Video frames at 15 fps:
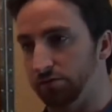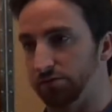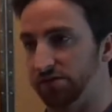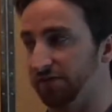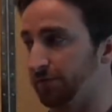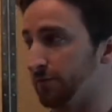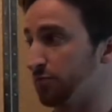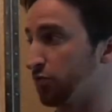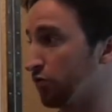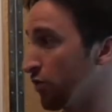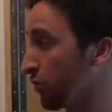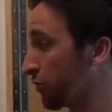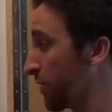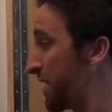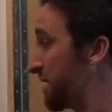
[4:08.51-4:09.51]
different
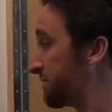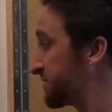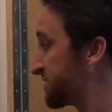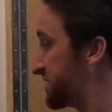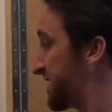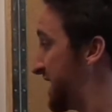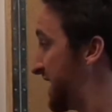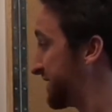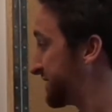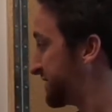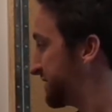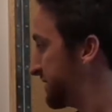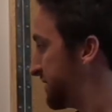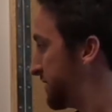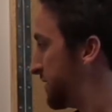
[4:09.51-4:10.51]
programs that
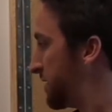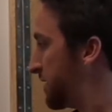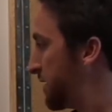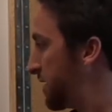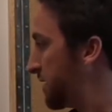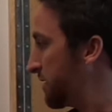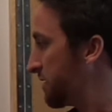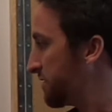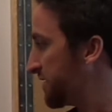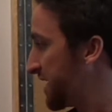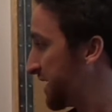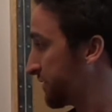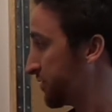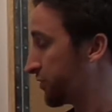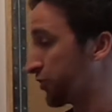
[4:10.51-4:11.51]

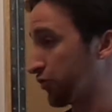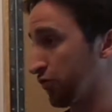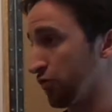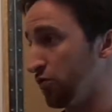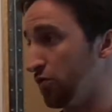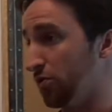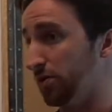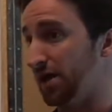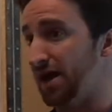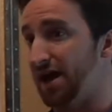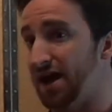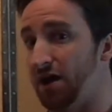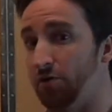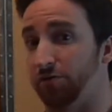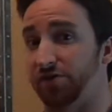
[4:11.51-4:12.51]
control
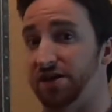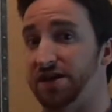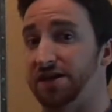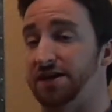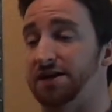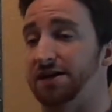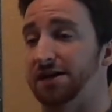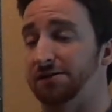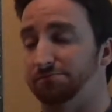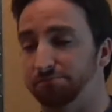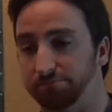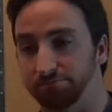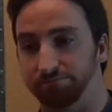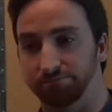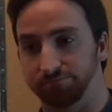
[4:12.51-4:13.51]
how they
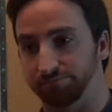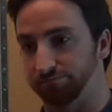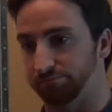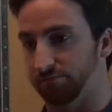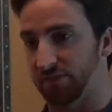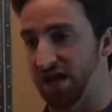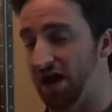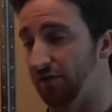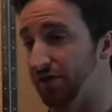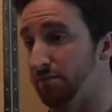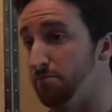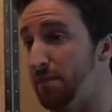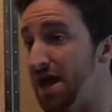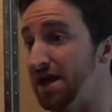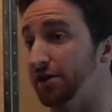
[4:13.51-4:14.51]

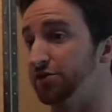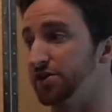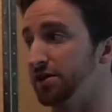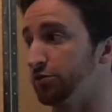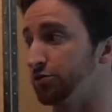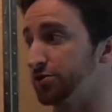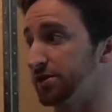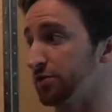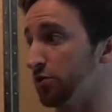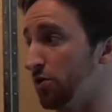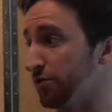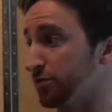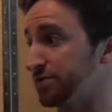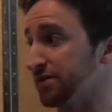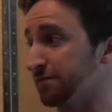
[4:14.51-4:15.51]
manage energy in all
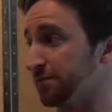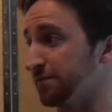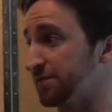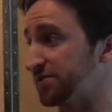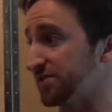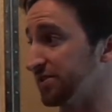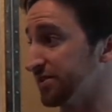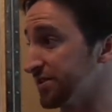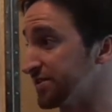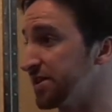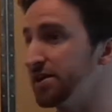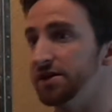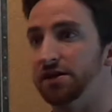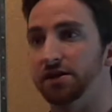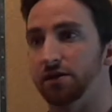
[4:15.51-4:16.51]
their different facilities.
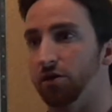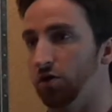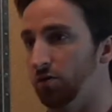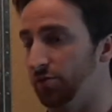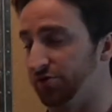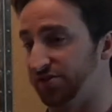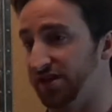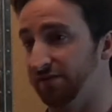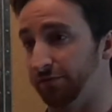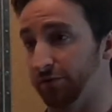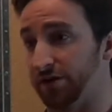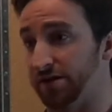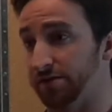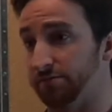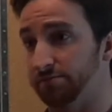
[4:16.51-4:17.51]
Almost
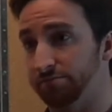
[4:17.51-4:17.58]
every